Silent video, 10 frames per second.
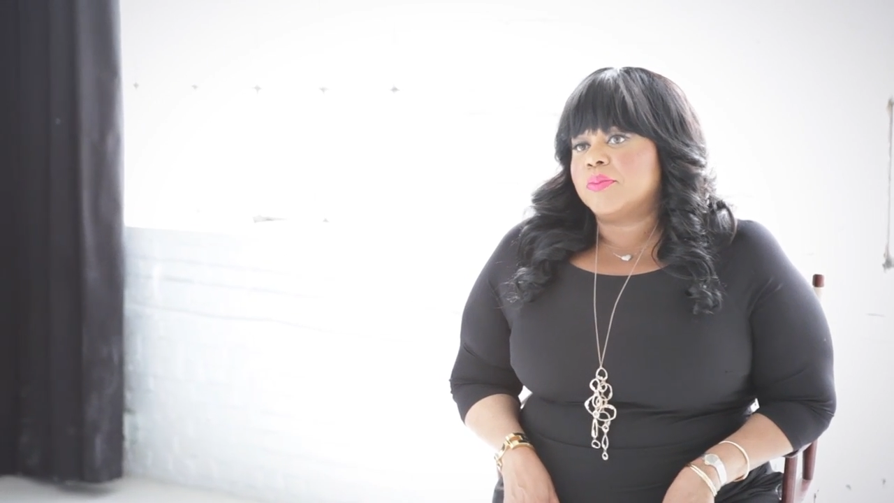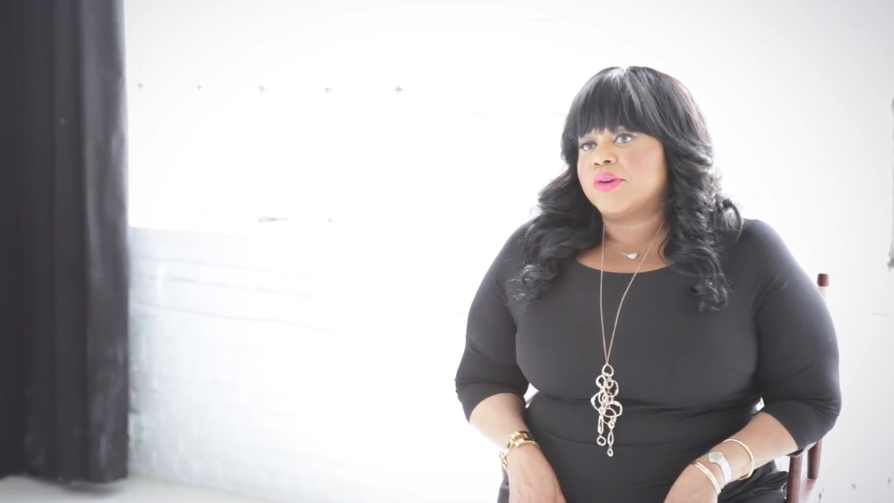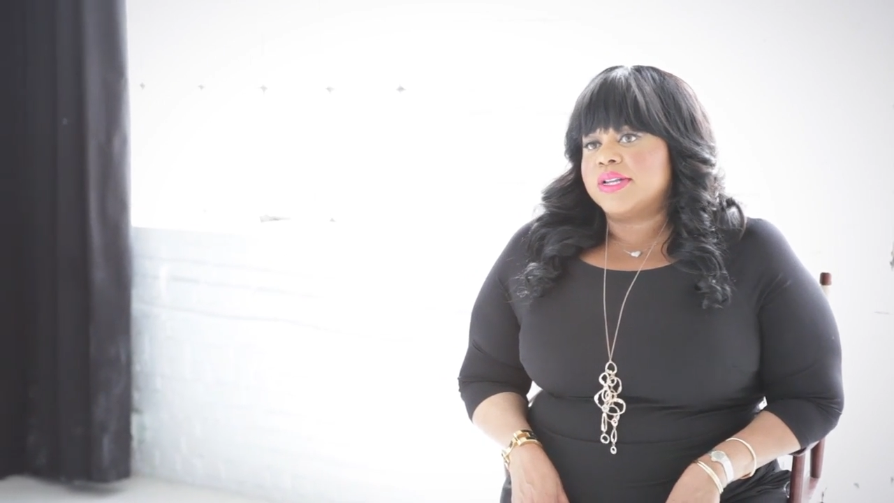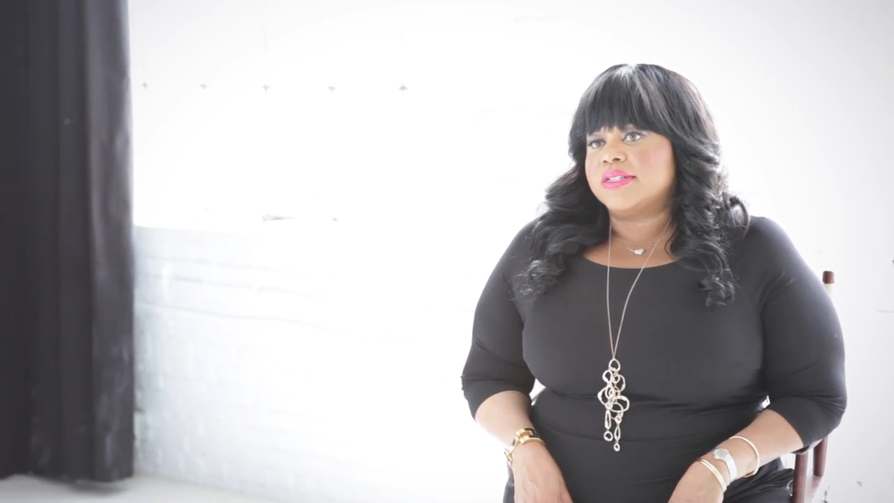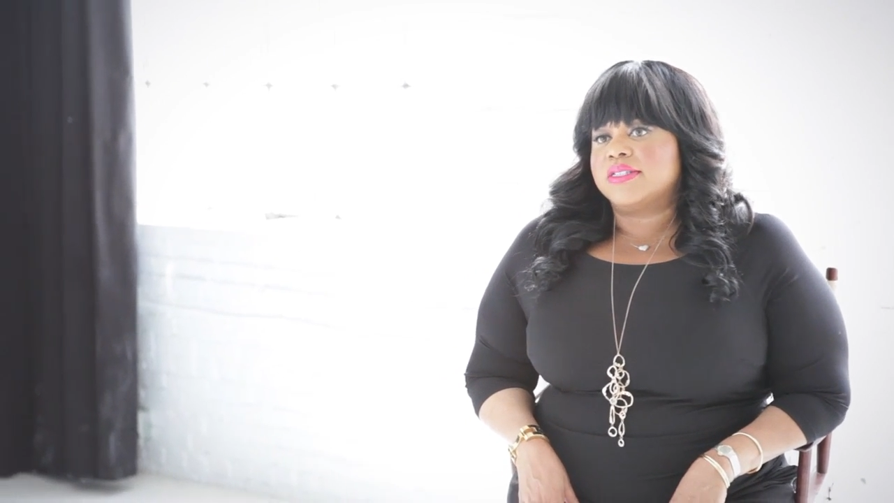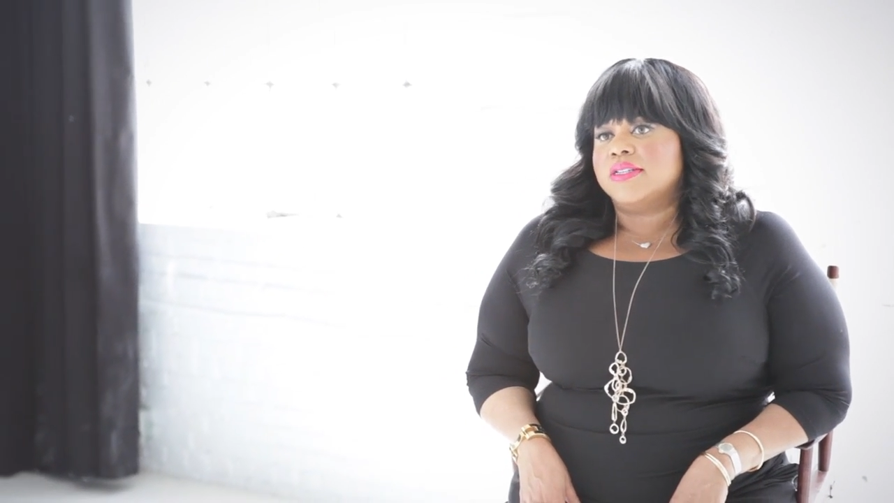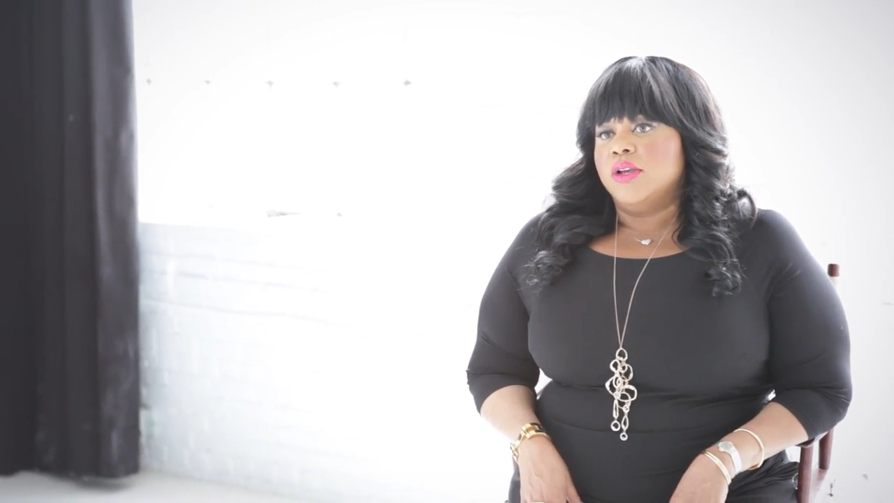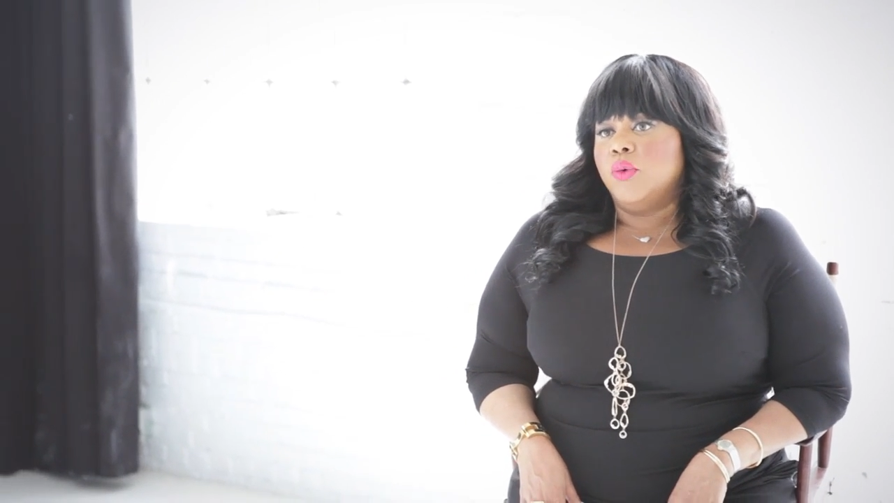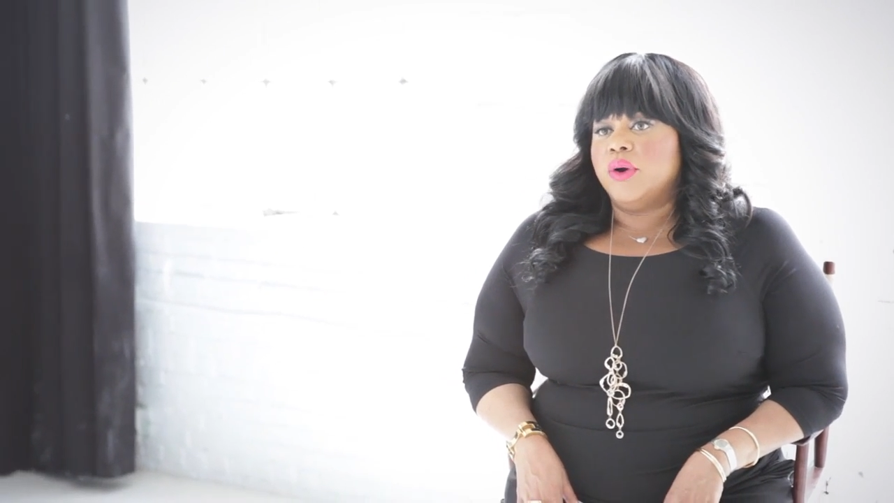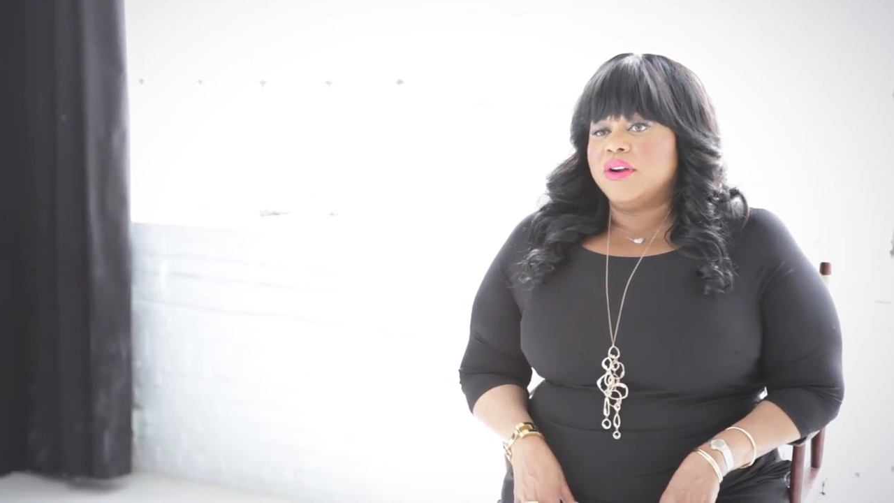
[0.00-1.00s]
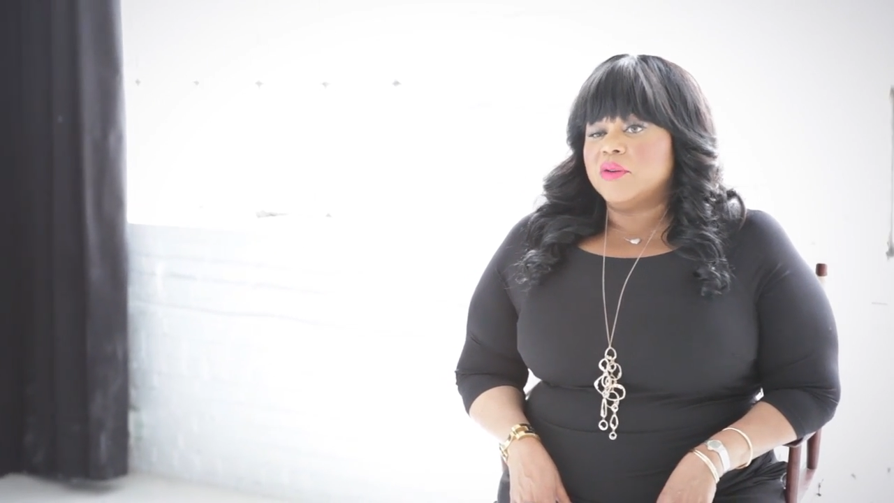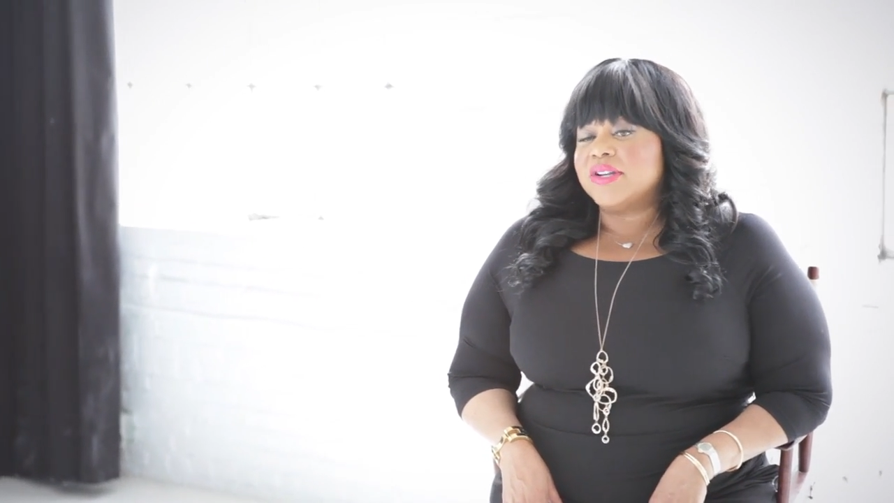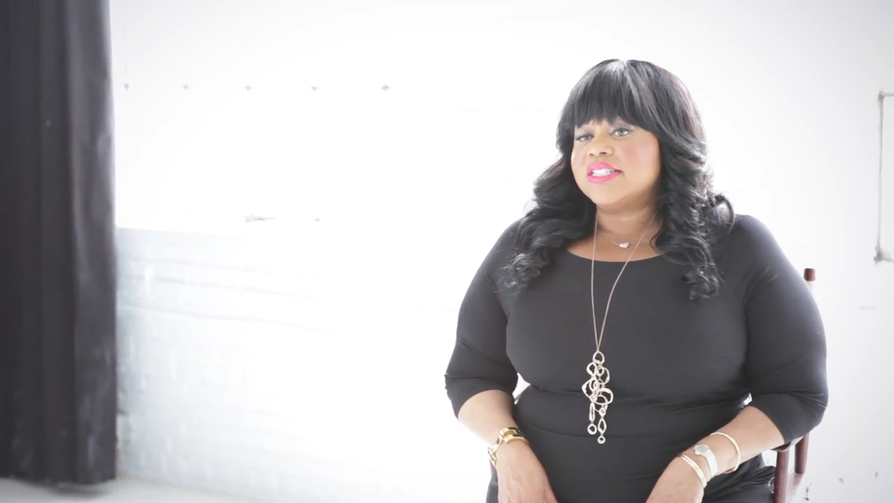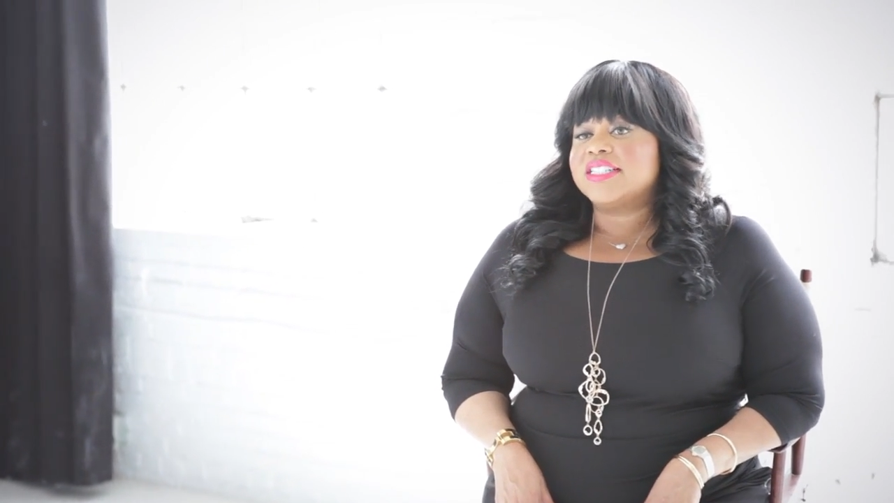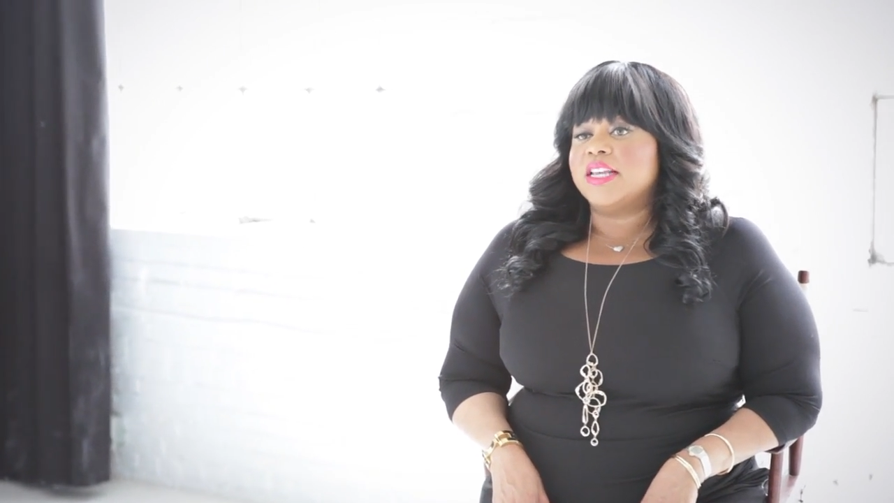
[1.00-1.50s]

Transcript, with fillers: prints. Wearing prints